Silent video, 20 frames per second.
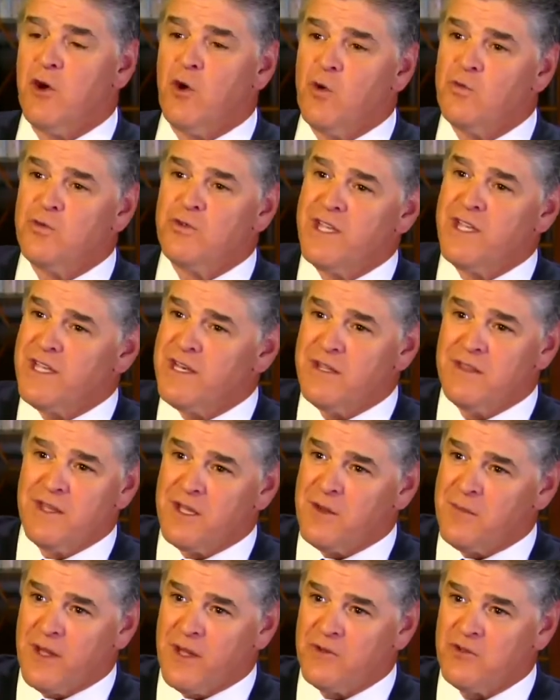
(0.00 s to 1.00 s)
they don't say
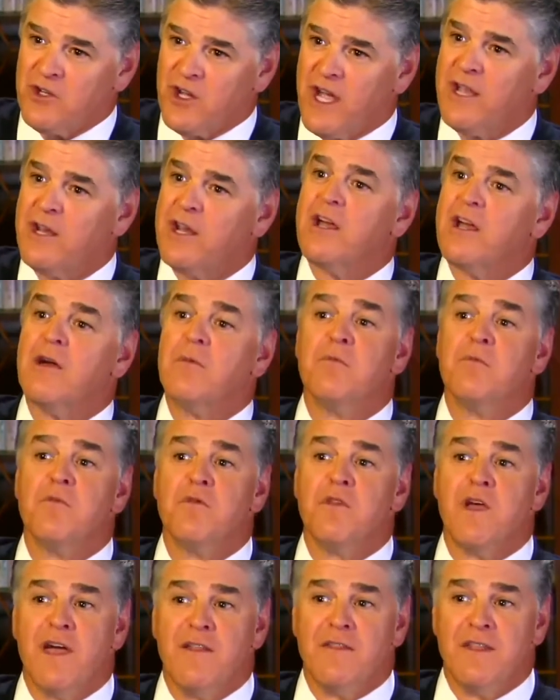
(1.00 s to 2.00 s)
anything about China
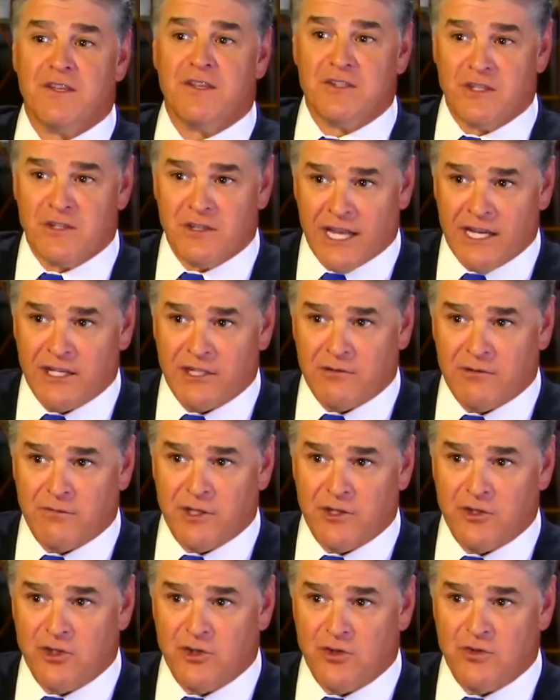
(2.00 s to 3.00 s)
and they
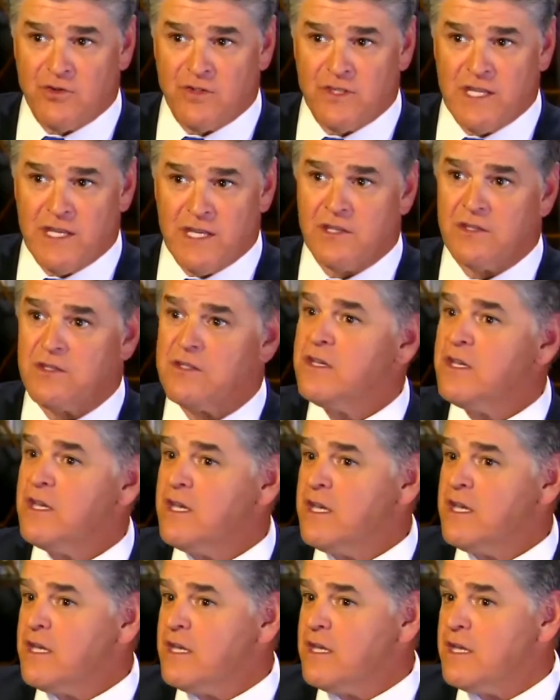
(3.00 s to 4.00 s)
selectively choose this,
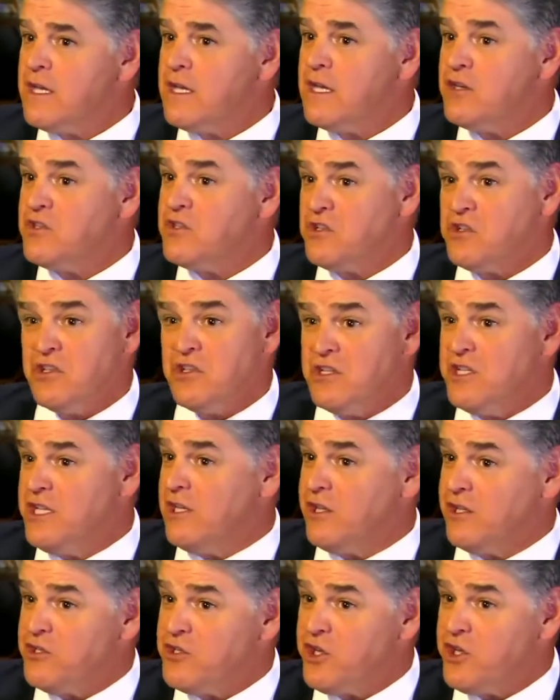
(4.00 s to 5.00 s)
is it to
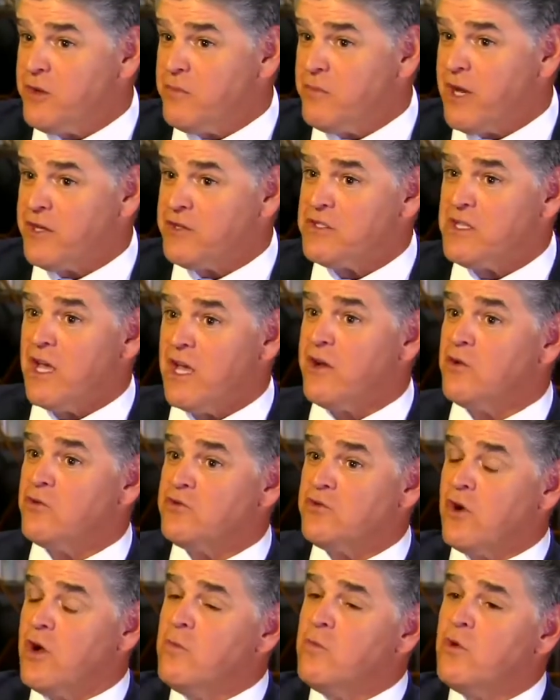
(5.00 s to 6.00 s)
delegitimize
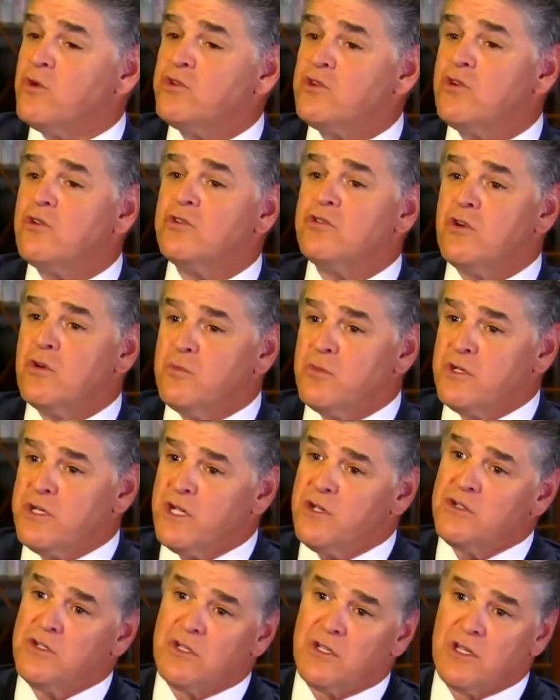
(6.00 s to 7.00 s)
Donald Trump? What's your
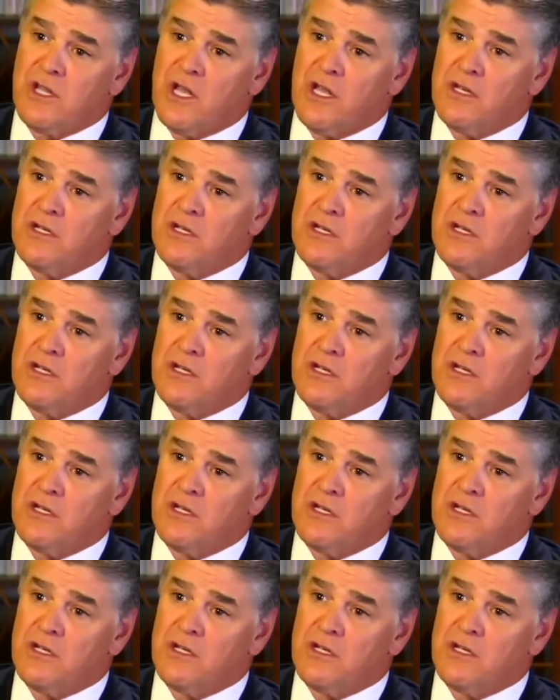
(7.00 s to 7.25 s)
interpretation of